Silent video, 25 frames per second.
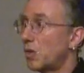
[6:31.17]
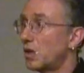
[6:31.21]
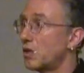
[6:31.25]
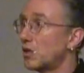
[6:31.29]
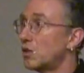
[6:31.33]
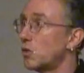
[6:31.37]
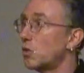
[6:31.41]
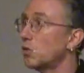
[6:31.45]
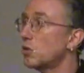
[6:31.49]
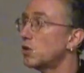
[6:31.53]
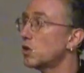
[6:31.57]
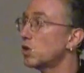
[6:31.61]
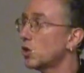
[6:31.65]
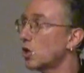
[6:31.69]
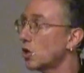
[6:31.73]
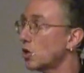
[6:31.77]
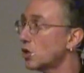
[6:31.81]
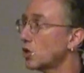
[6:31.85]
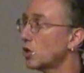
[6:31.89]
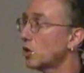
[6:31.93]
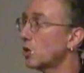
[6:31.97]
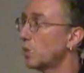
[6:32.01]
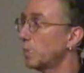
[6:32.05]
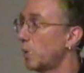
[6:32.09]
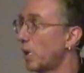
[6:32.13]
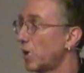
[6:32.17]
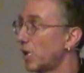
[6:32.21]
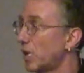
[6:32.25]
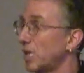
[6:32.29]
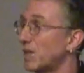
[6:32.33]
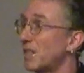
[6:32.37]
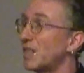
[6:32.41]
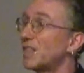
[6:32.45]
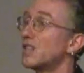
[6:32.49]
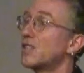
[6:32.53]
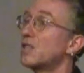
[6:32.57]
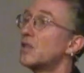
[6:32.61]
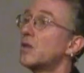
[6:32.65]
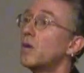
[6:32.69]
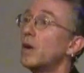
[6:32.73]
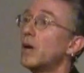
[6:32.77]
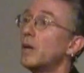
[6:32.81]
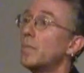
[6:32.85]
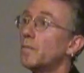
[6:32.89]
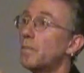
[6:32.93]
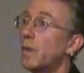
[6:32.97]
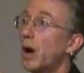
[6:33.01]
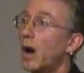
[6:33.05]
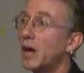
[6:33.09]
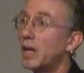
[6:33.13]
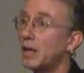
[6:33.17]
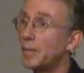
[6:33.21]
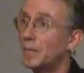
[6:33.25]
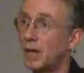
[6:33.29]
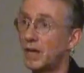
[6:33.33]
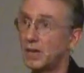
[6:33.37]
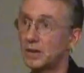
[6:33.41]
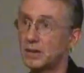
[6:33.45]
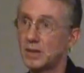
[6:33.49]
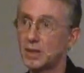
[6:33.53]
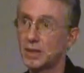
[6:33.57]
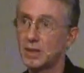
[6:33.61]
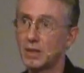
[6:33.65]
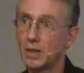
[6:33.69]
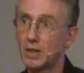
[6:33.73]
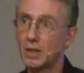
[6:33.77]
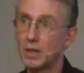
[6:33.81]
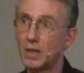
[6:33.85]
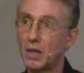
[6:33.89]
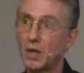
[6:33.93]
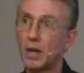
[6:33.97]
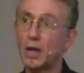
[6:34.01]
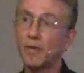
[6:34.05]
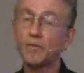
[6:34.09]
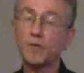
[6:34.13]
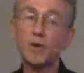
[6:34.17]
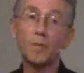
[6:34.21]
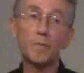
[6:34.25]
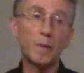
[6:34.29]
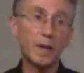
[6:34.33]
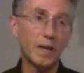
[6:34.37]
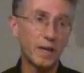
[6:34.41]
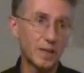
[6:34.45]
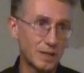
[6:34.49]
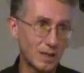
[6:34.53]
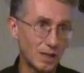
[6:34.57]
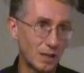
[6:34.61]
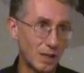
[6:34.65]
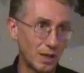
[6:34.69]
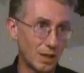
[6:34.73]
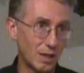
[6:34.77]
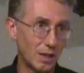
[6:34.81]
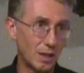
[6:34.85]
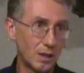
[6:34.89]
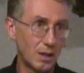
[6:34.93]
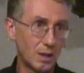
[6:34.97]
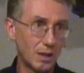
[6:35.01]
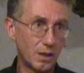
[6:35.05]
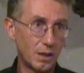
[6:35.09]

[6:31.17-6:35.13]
this new social body, this new embodiment of complexity.